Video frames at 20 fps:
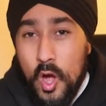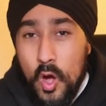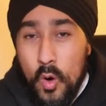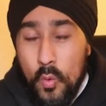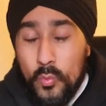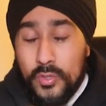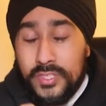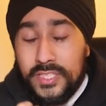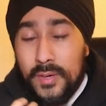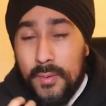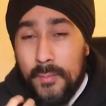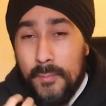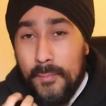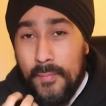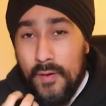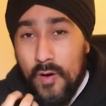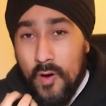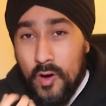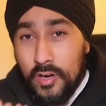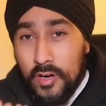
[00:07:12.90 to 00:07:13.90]
which
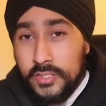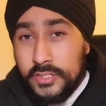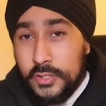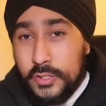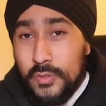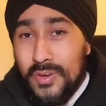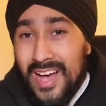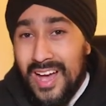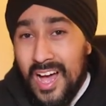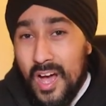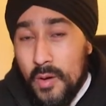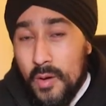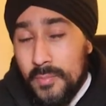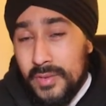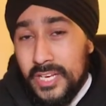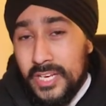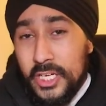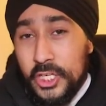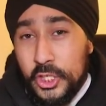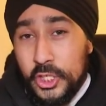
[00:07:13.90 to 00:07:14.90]
asks you how
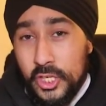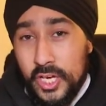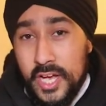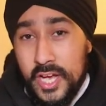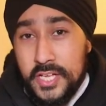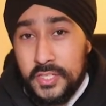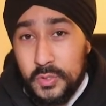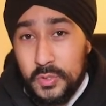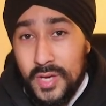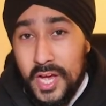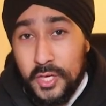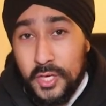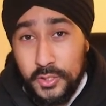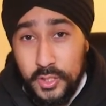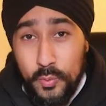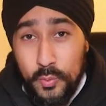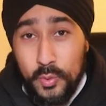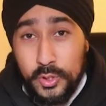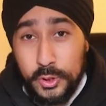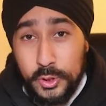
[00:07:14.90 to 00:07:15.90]
many shares you actually
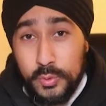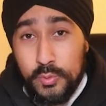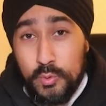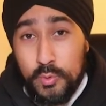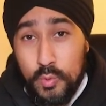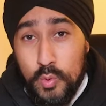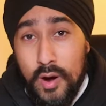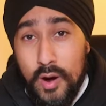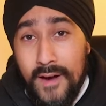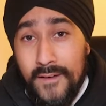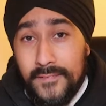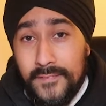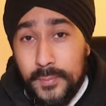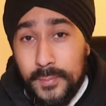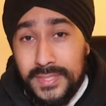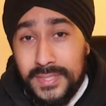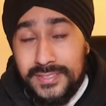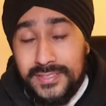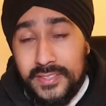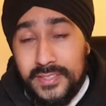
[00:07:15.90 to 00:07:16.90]
want to acquire in the
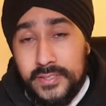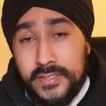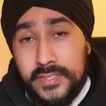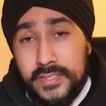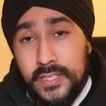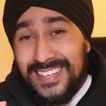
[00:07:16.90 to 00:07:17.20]
business.